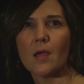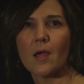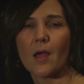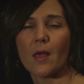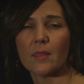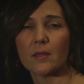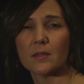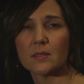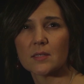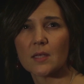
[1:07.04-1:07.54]

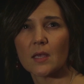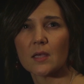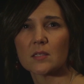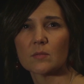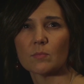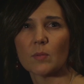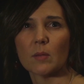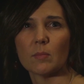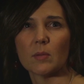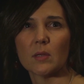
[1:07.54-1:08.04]
and then
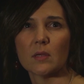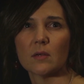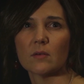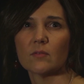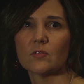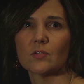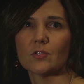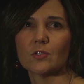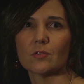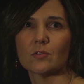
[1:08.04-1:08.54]
takes baby
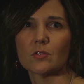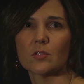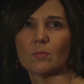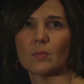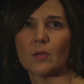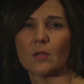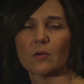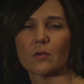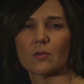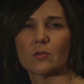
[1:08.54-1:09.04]
Iftu to
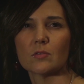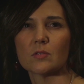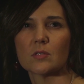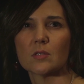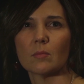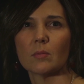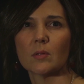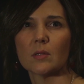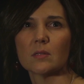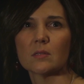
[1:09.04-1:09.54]
meet her new
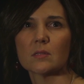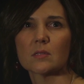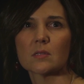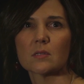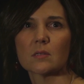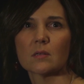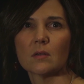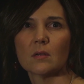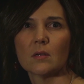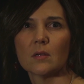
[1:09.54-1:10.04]
siblings.
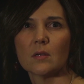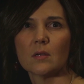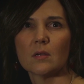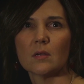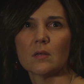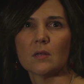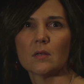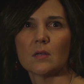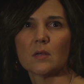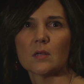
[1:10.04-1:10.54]

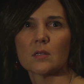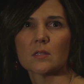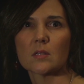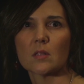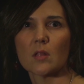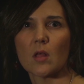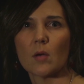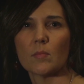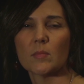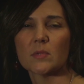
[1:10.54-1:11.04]

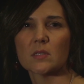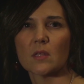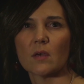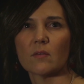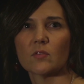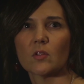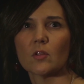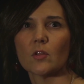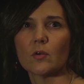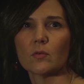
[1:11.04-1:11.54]
Salam is
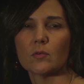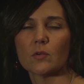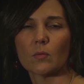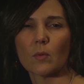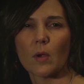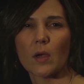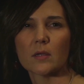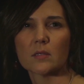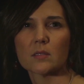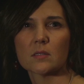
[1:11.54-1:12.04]
left alone to
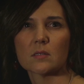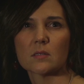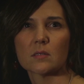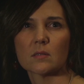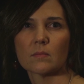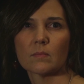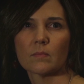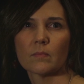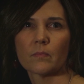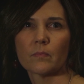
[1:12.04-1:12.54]
rest.
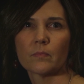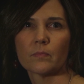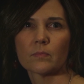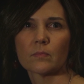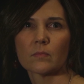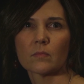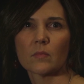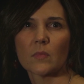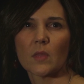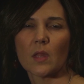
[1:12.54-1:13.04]

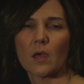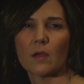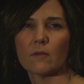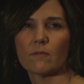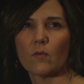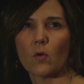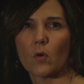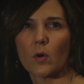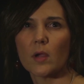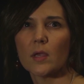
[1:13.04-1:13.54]

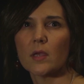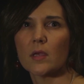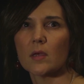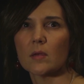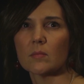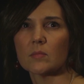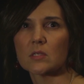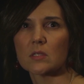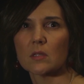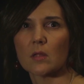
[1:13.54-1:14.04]
At 4
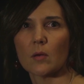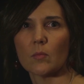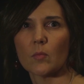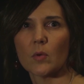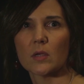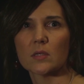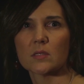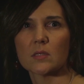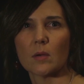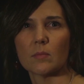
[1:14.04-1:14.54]
a.m., Salam
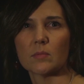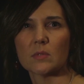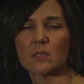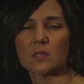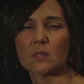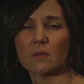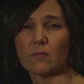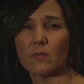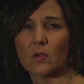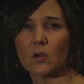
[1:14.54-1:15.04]
wakes up to
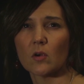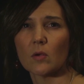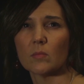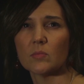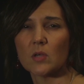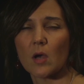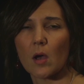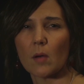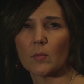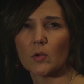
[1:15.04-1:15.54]
severe
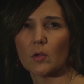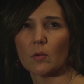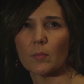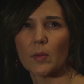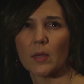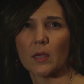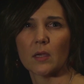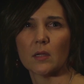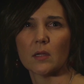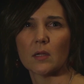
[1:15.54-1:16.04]
abdominal
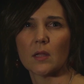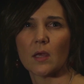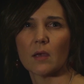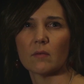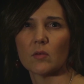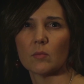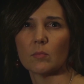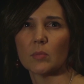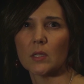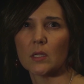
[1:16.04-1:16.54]
pain and
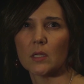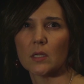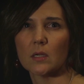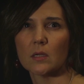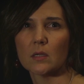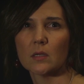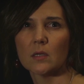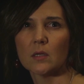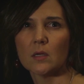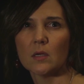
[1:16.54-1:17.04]
heavy
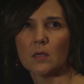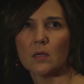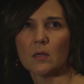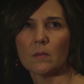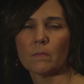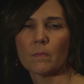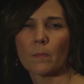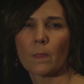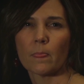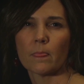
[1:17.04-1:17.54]
bleeding.
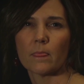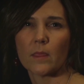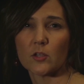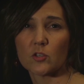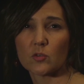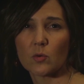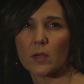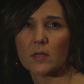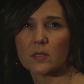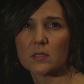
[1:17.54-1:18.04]
They
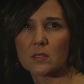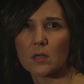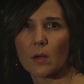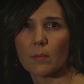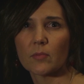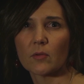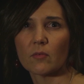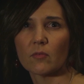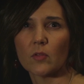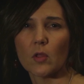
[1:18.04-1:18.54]
try to
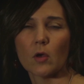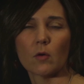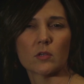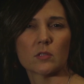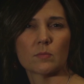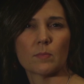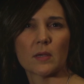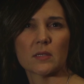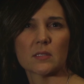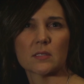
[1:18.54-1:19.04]
stop the flow
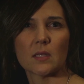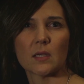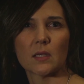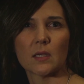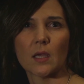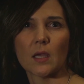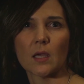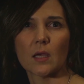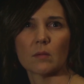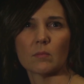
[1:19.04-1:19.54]
as best they
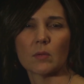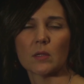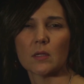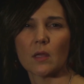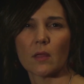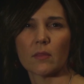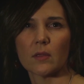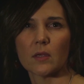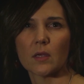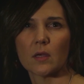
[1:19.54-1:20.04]
can, but
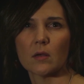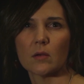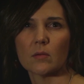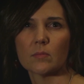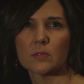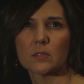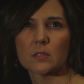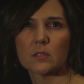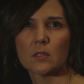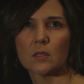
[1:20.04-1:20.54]
nothing
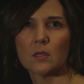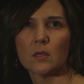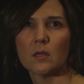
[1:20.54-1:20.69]
helps.